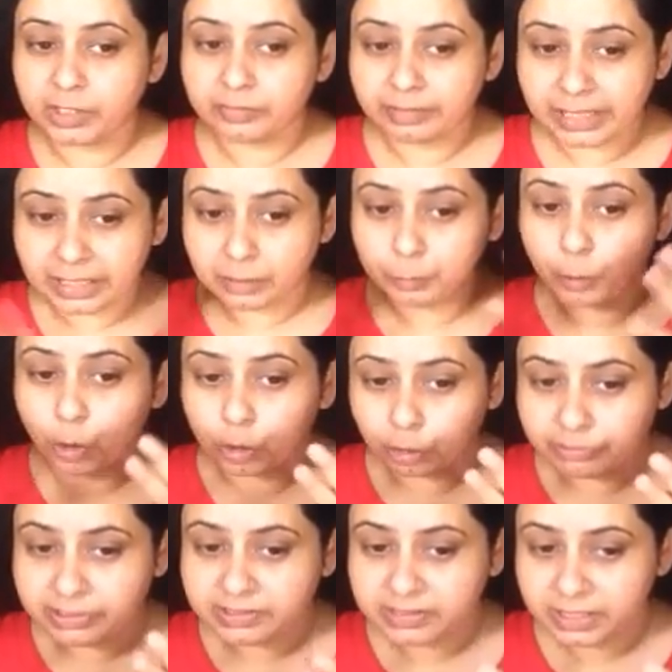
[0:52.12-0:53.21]
develop all
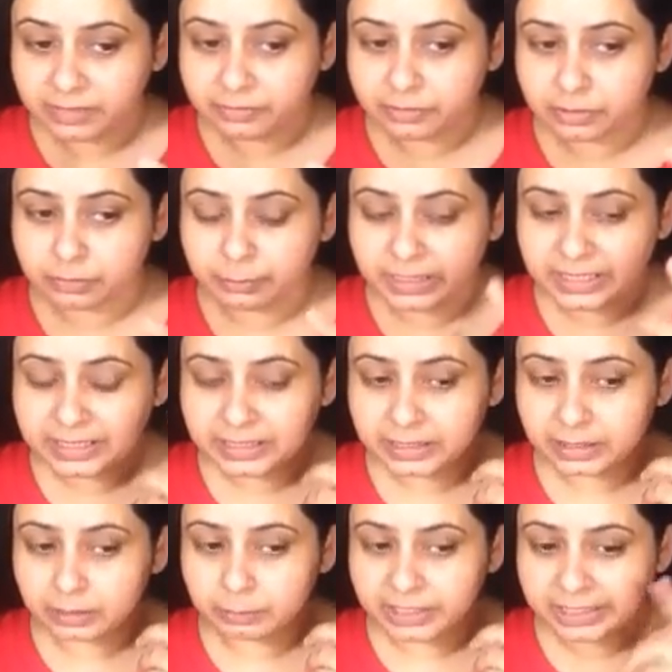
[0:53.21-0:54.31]
of his gifts,
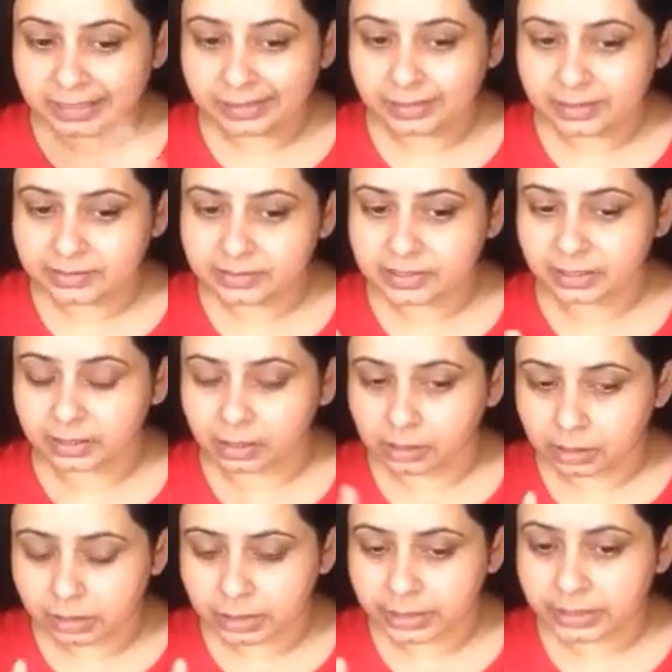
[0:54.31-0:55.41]
meaning materialistic
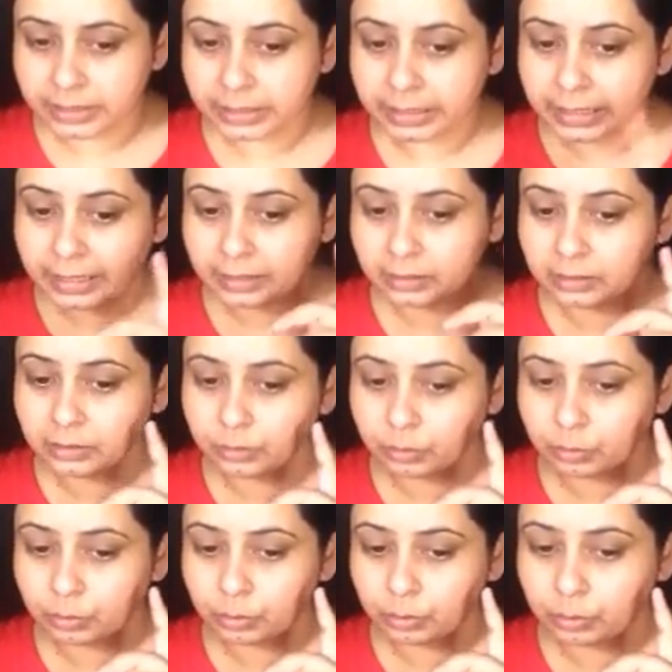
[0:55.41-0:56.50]
earning and, you
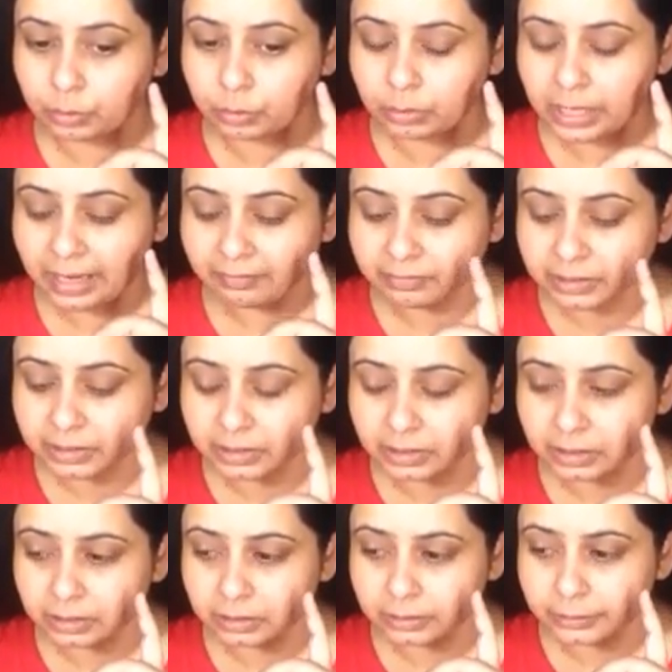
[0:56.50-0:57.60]
know, having
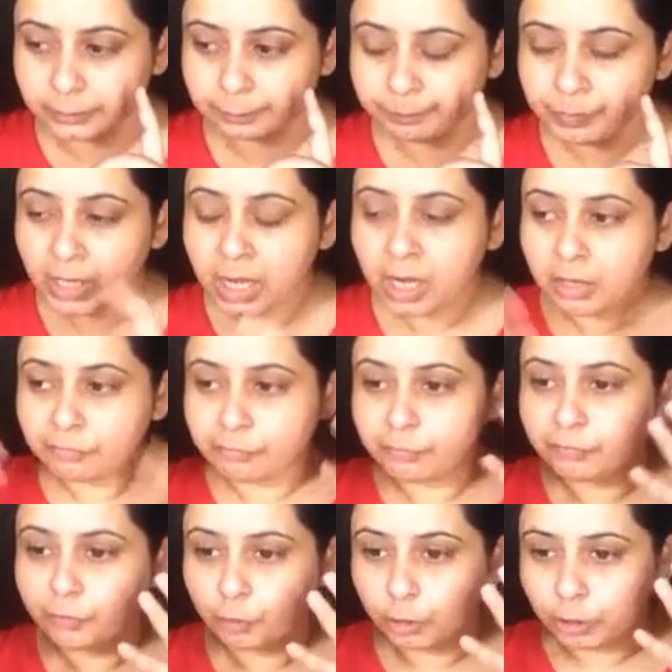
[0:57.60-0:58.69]

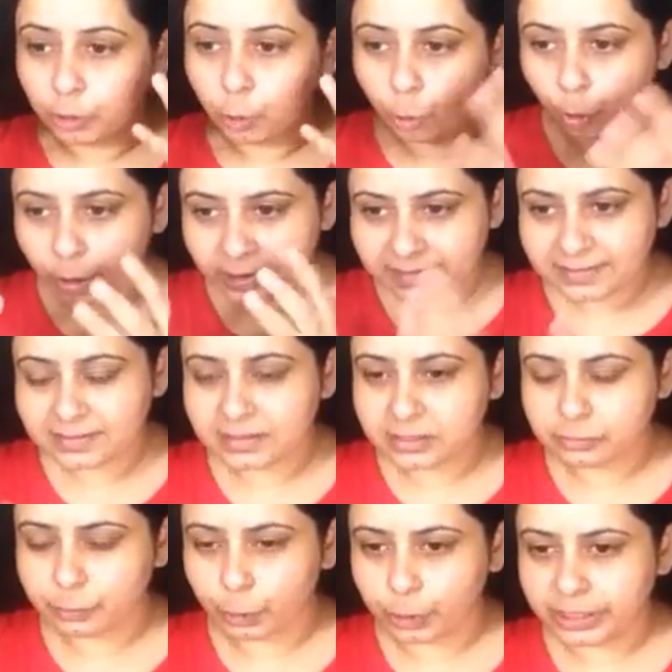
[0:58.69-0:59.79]
full wholeness in
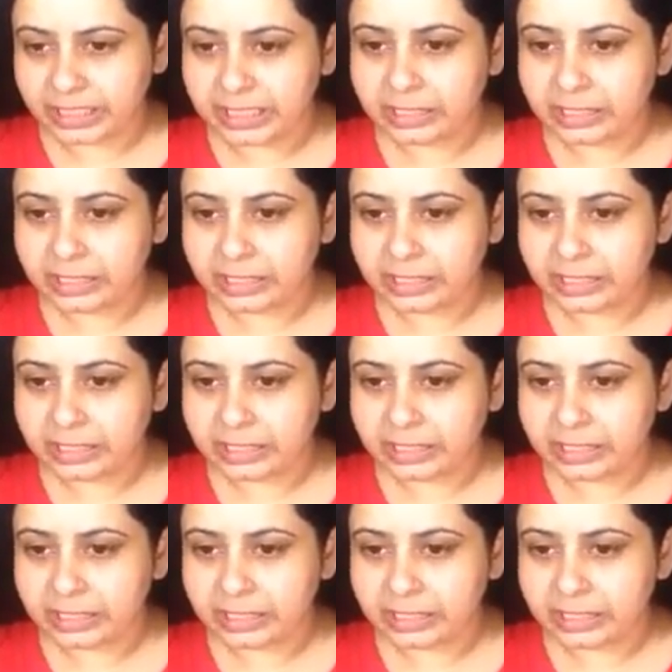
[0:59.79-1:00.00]
his body,